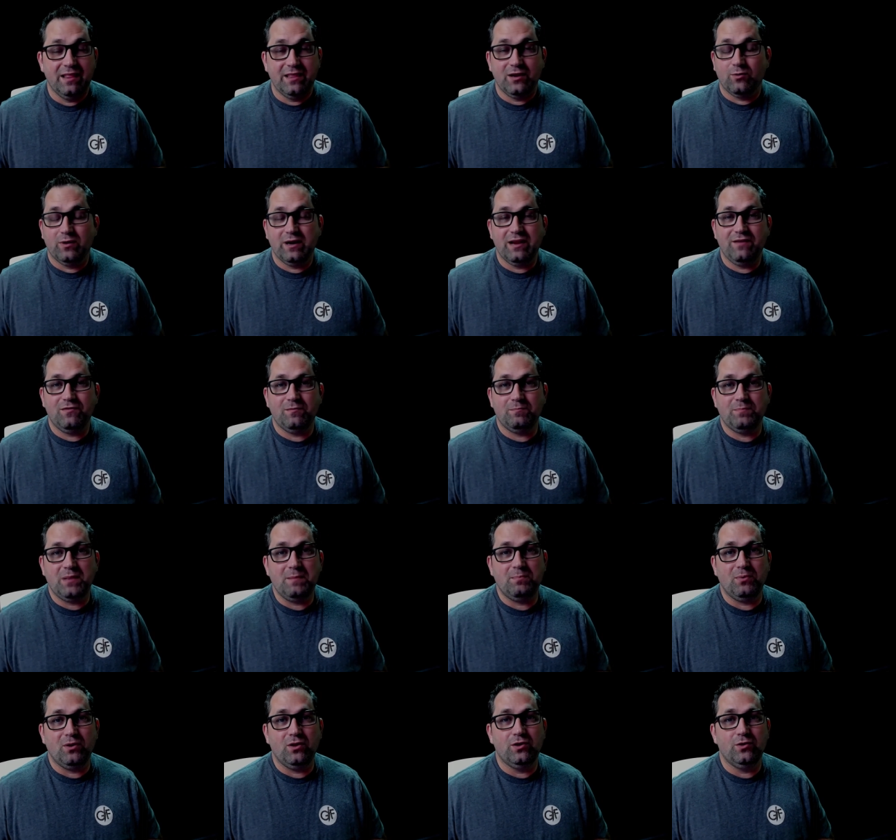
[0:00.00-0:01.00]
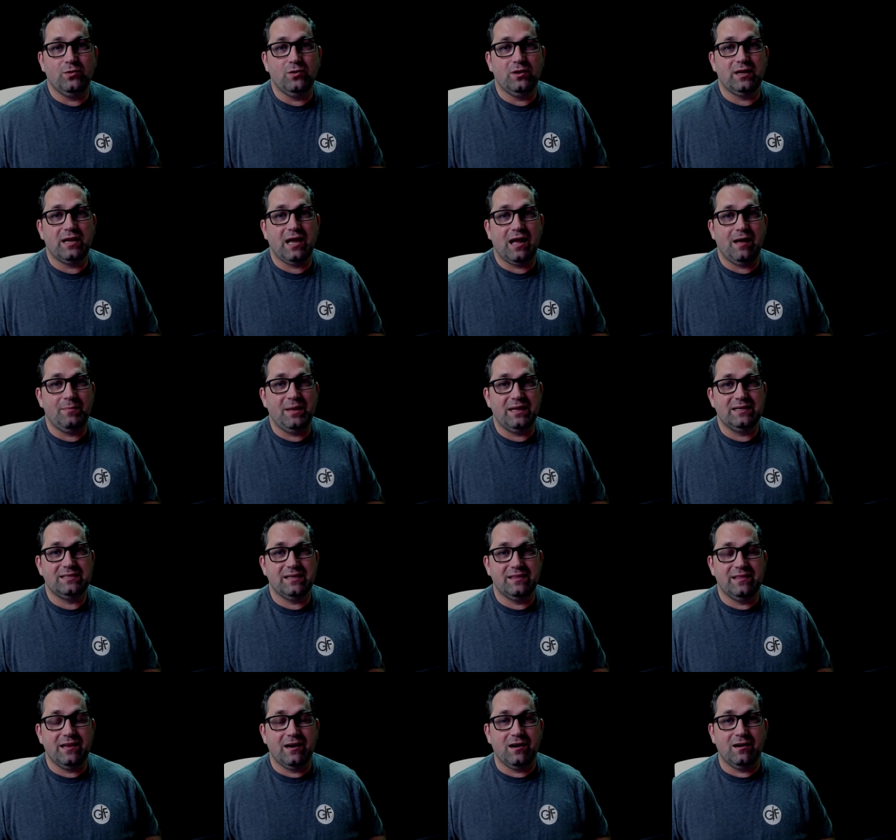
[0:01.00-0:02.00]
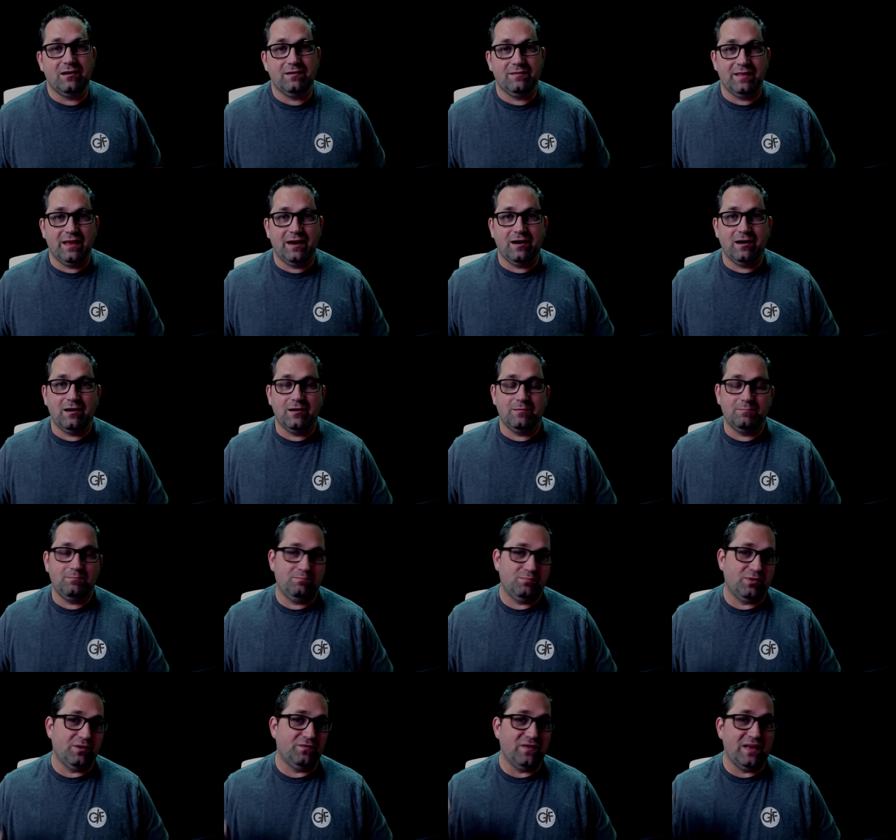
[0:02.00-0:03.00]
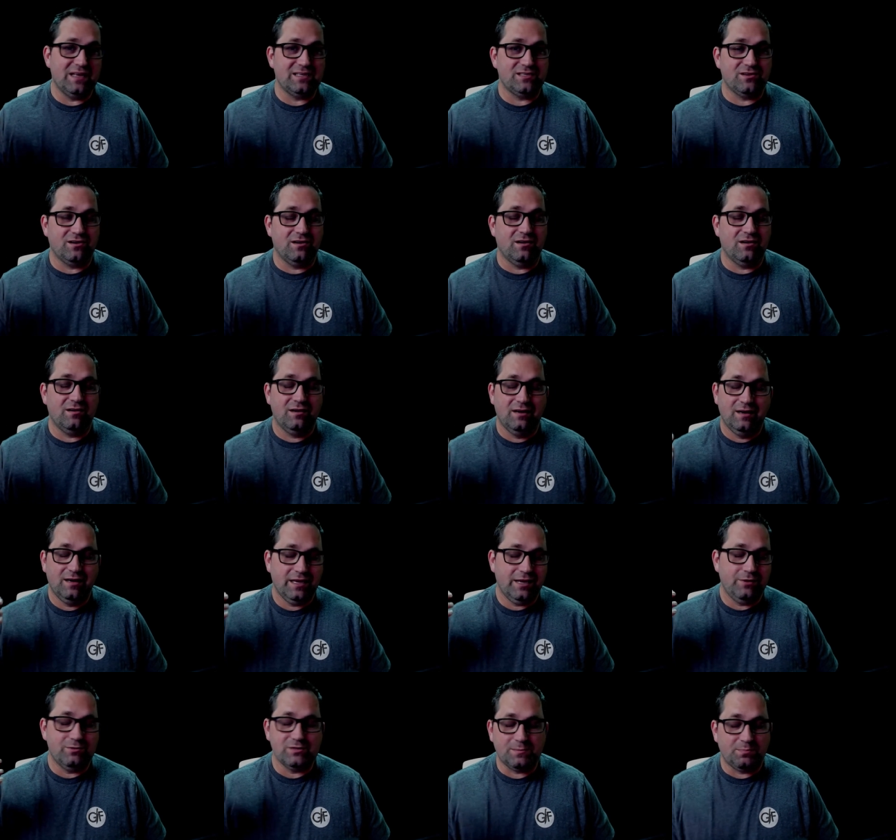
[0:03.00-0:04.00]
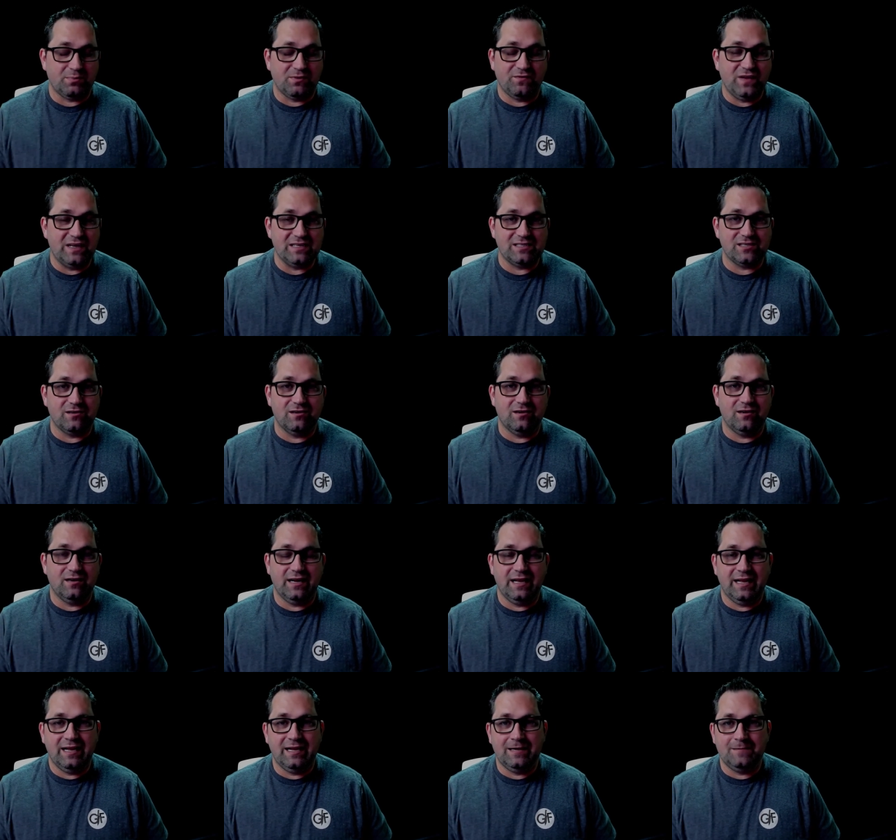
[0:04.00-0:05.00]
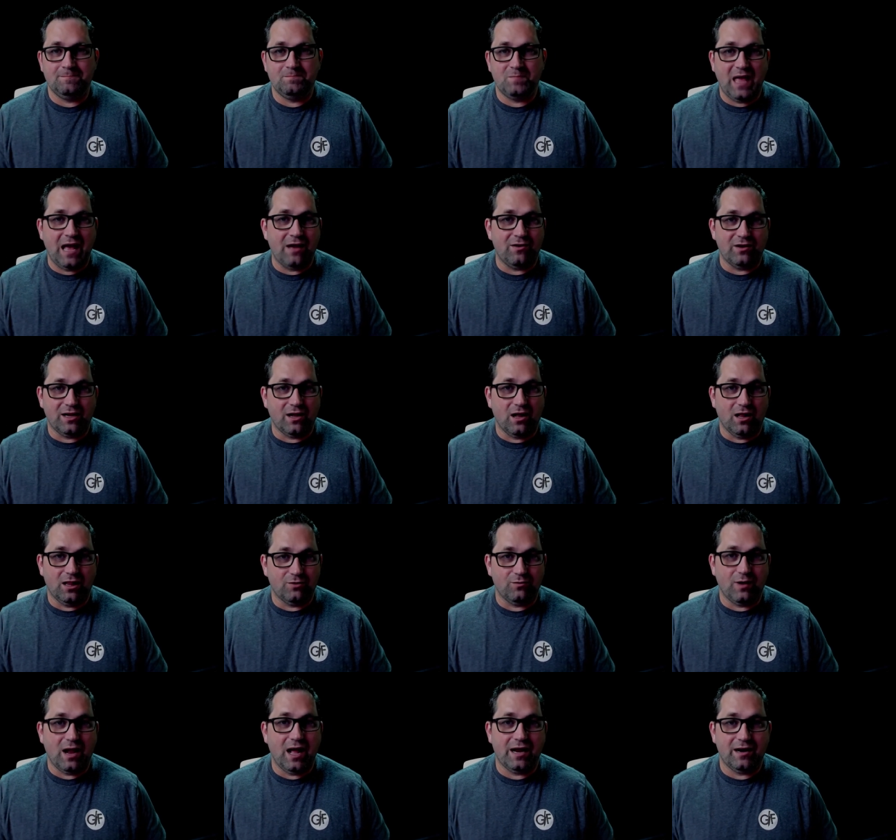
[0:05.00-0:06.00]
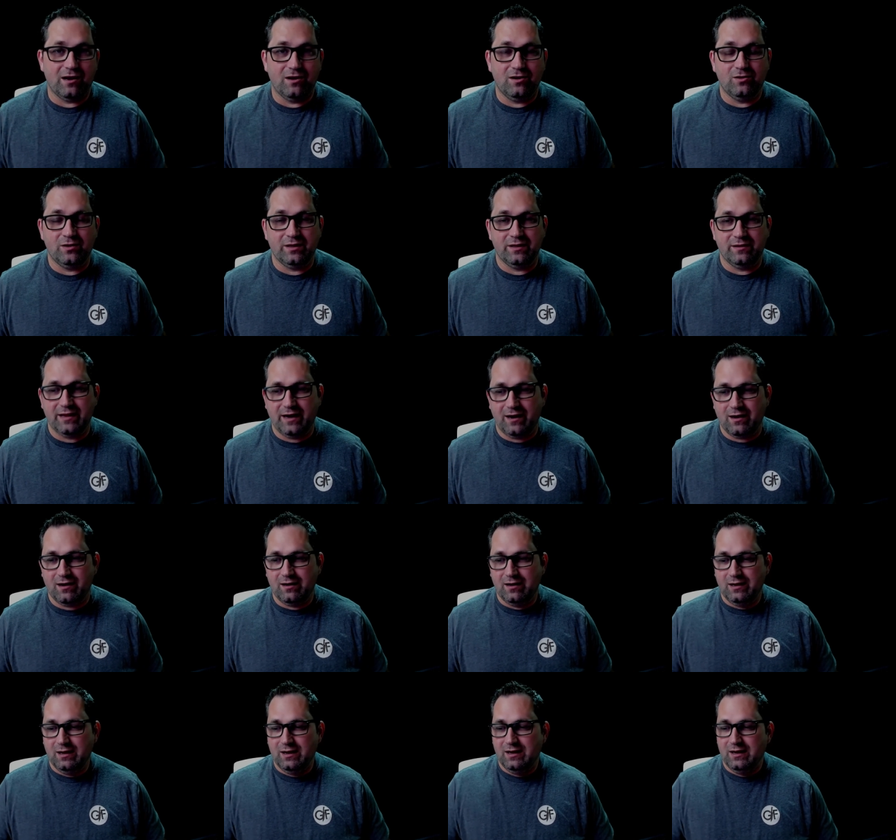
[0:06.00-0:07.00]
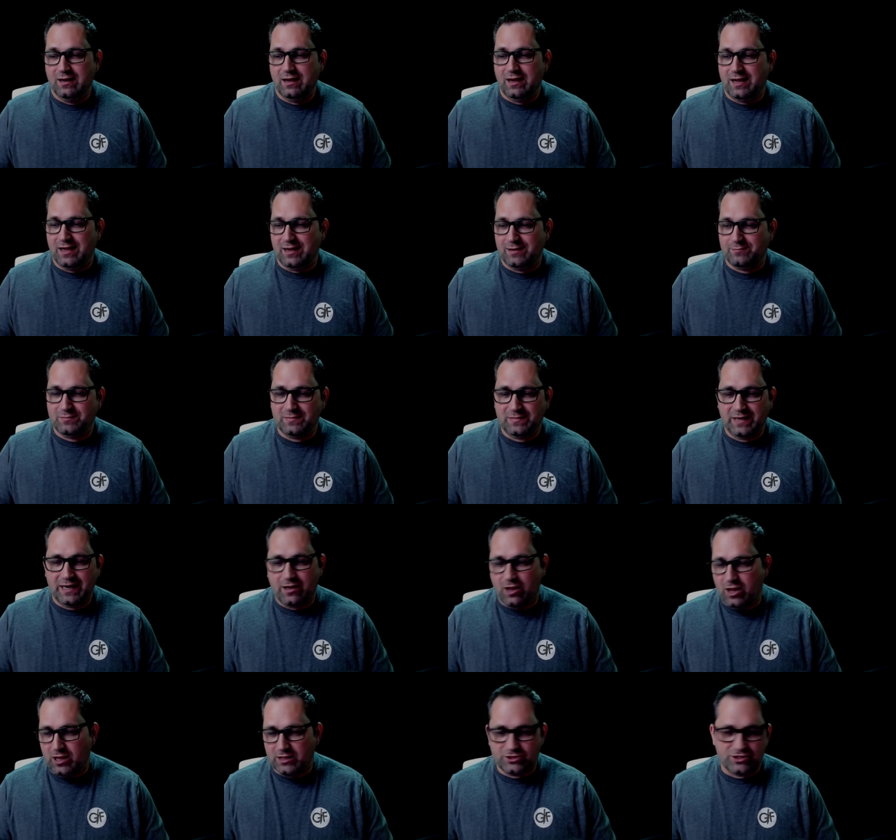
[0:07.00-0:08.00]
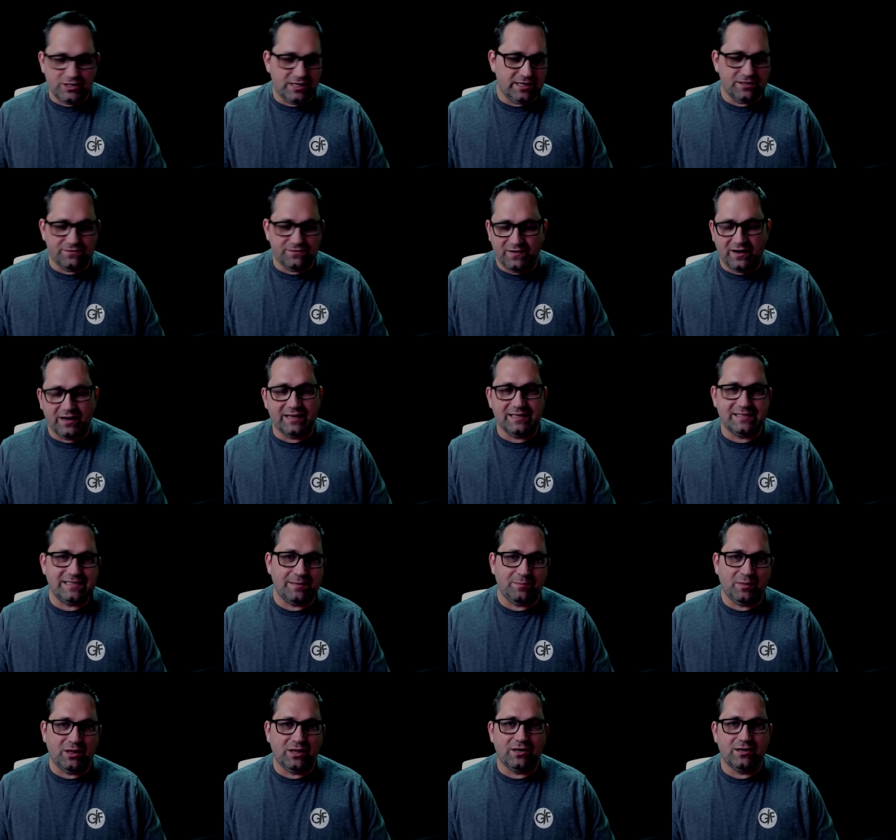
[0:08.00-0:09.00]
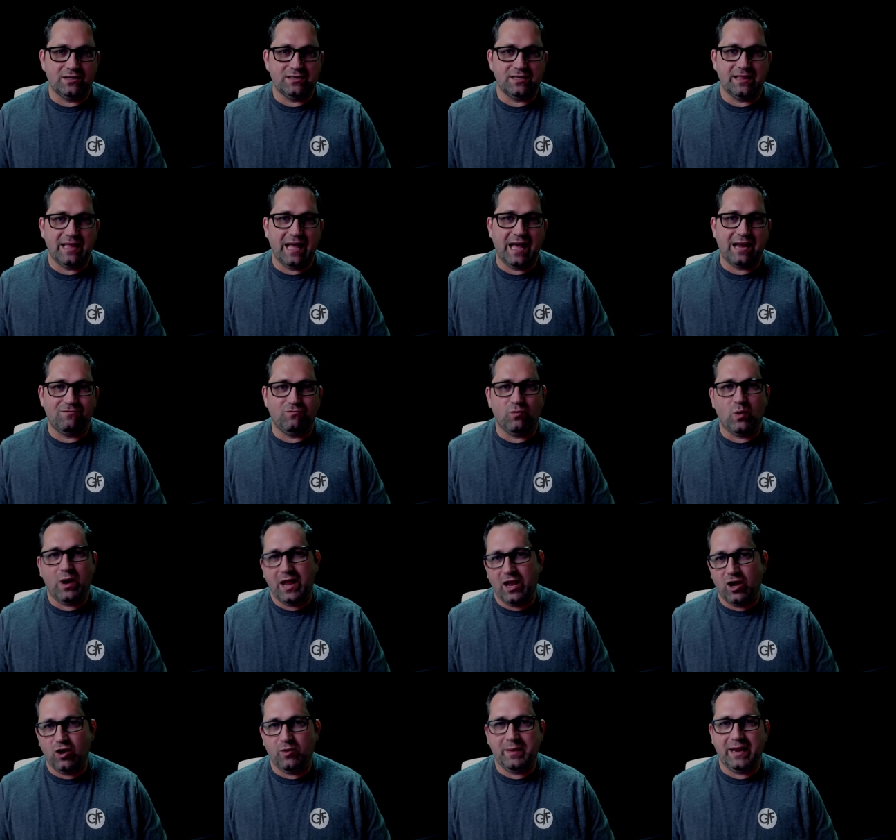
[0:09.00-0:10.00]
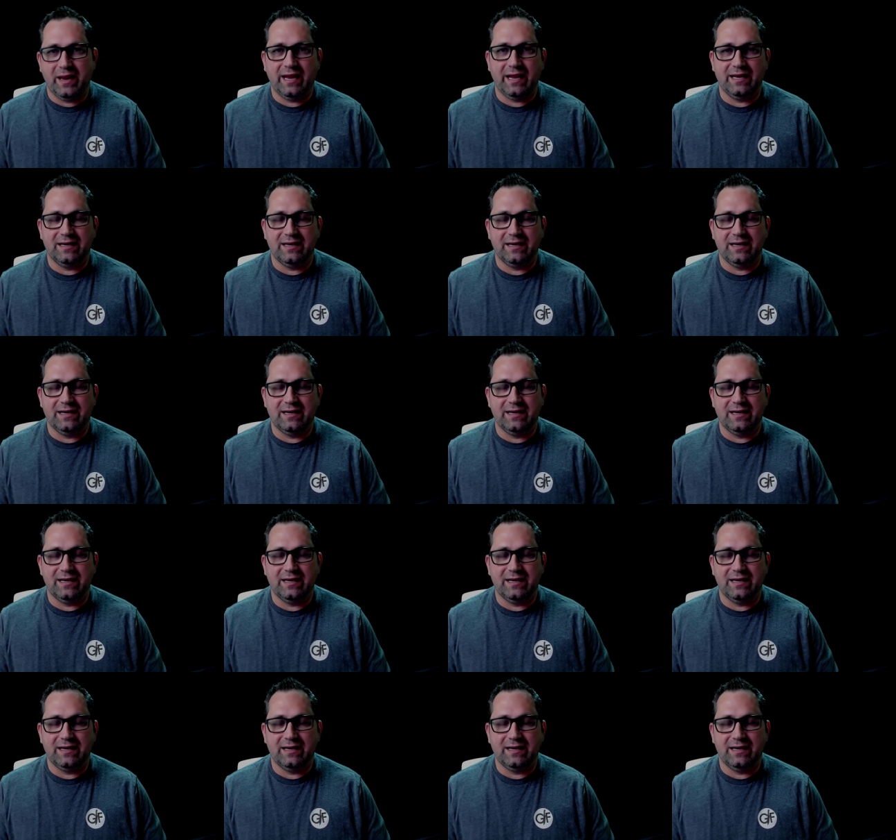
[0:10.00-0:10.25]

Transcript: there were even people who had commented their professor, he was a professor out in Colorado, and their ecology is very similar to that of Wyoming.